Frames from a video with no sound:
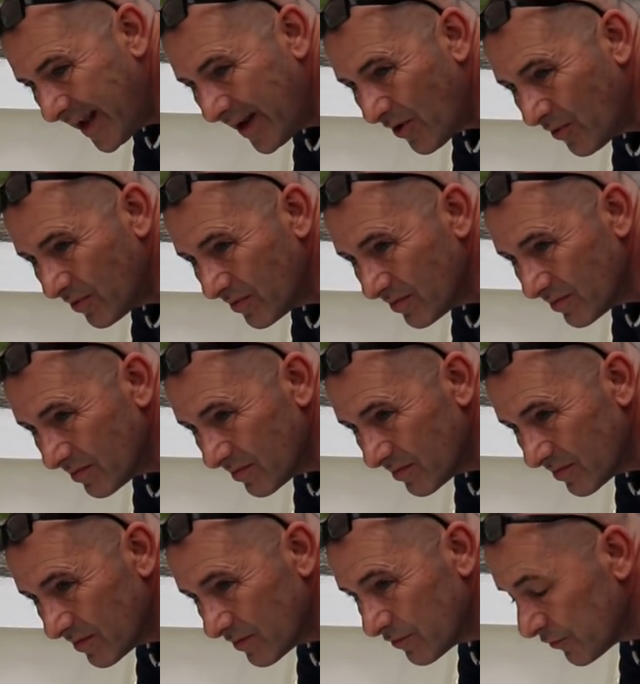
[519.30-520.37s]
they don't
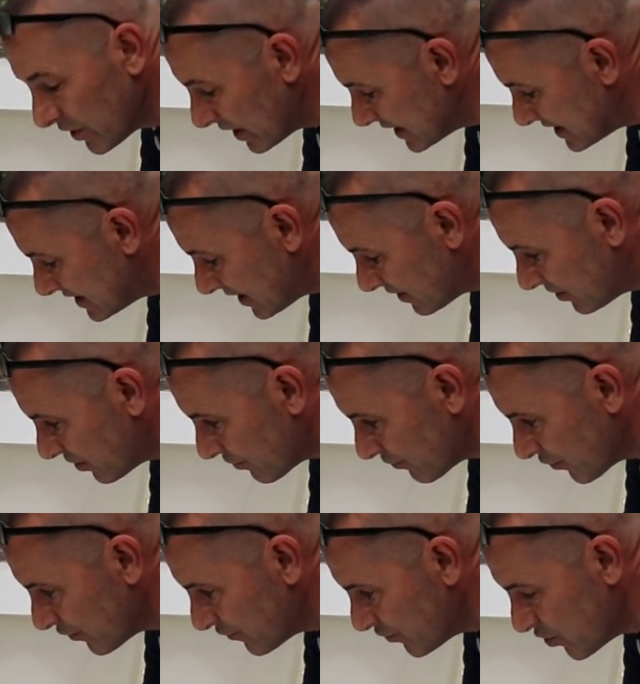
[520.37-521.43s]
really stick to the
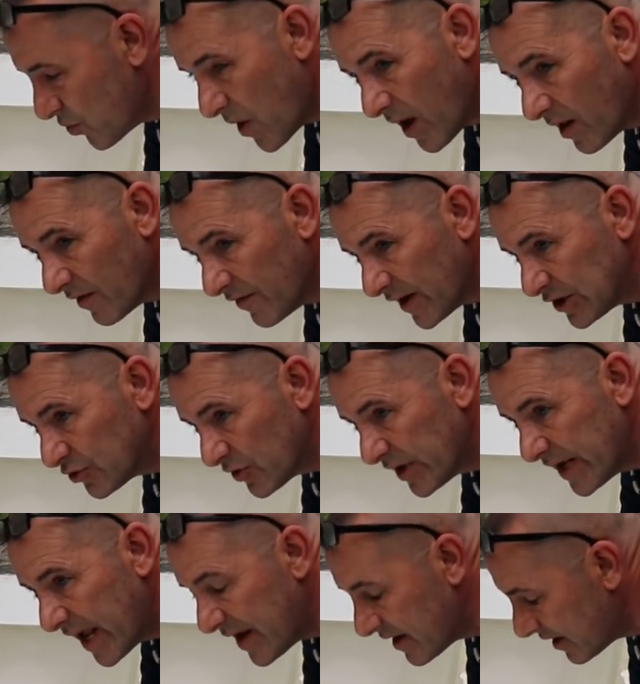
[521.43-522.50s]
roof too well.
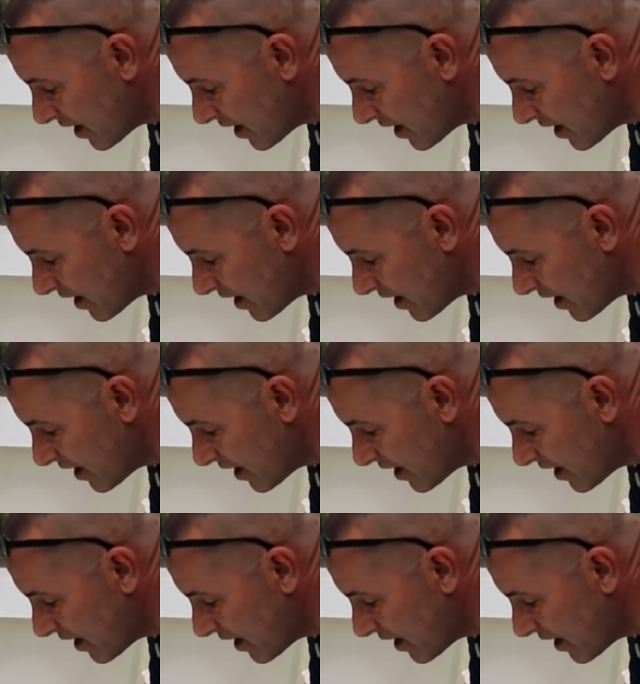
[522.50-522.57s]
Eventually they